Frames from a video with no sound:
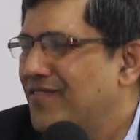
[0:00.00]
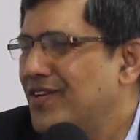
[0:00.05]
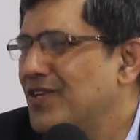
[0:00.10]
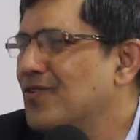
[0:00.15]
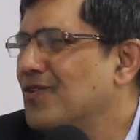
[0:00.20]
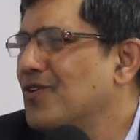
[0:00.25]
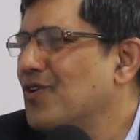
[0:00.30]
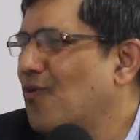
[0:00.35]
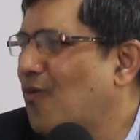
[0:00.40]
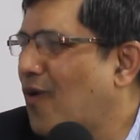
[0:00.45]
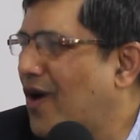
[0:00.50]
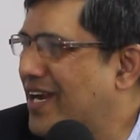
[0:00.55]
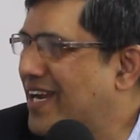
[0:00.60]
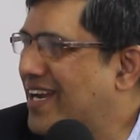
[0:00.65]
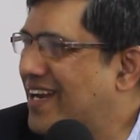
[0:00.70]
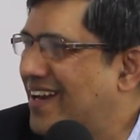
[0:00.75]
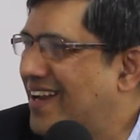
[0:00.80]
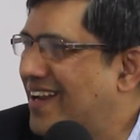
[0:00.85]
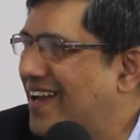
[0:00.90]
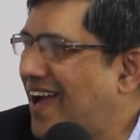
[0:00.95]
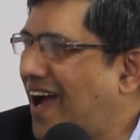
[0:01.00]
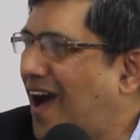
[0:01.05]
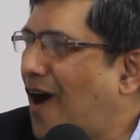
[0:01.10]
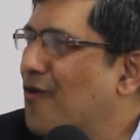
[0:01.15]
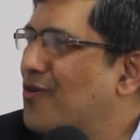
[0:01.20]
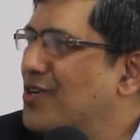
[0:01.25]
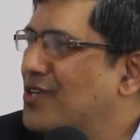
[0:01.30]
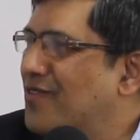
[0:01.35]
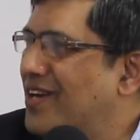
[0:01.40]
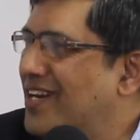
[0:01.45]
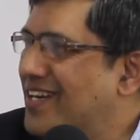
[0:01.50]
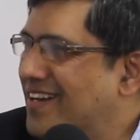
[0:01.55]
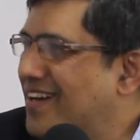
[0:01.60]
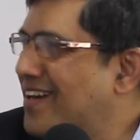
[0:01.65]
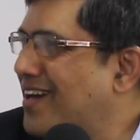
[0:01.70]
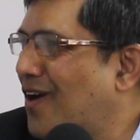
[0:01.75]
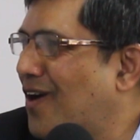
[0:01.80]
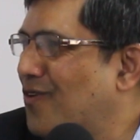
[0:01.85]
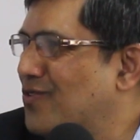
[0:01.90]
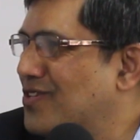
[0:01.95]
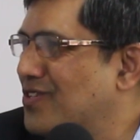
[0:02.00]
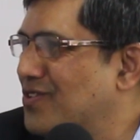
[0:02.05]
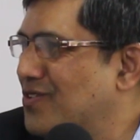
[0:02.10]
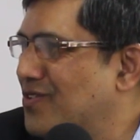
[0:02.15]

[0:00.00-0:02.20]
We don't know how it will turn out to.